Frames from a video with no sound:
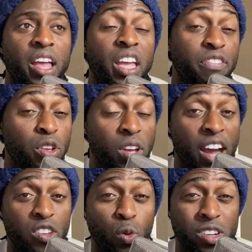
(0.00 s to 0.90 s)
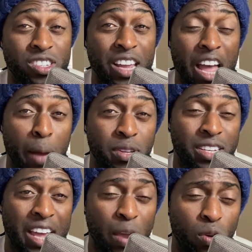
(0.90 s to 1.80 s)
If you guys want to stay up to
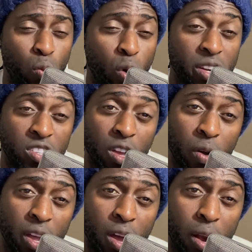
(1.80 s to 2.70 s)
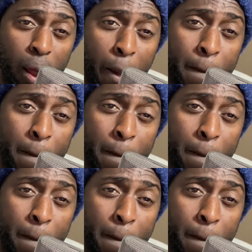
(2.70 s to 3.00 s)
date with what is going on,